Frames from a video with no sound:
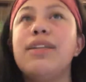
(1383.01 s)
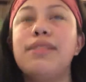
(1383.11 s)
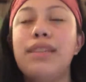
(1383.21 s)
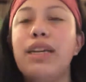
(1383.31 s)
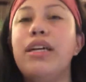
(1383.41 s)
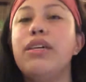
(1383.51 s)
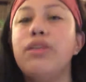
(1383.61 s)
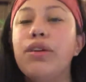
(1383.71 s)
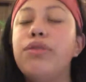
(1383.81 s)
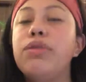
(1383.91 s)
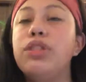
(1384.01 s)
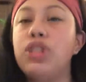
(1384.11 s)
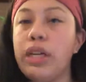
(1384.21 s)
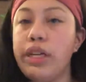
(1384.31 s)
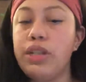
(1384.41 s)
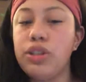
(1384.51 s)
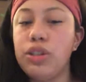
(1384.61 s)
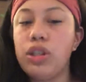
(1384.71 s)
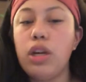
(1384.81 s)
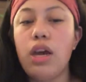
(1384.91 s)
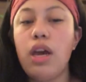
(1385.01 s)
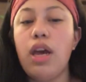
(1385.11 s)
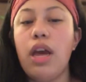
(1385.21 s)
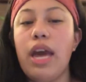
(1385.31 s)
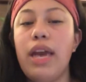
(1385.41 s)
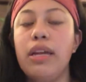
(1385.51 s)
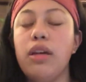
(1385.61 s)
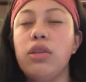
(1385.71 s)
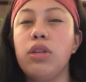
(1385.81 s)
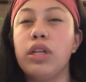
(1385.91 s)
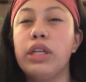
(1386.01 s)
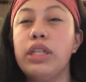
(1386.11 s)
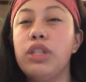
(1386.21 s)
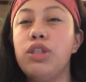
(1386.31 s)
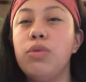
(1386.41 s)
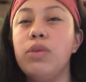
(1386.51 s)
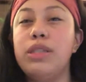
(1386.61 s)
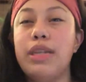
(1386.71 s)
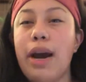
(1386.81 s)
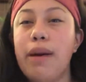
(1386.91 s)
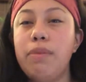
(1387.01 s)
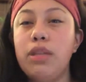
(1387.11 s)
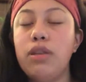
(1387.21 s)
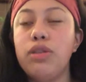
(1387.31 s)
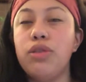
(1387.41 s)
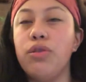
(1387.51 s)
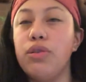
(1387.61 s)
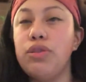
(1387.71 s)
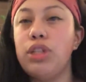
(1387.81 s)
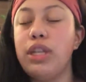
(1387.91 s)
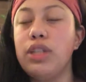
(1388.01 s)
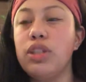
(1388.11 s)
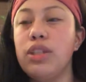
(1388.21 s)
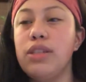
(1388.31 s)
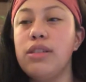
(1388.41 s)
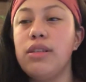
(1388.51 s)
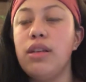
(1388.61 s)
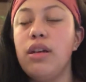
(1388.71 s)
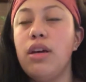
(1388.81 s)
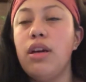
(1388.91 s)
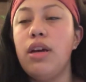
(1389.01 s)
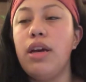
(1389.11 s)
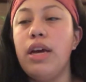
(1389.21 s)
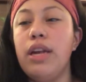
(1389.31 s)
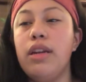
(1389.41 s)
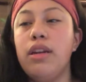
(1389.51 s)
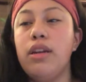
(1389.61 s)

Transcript: saying no to change, and learning to adapt to those changes. And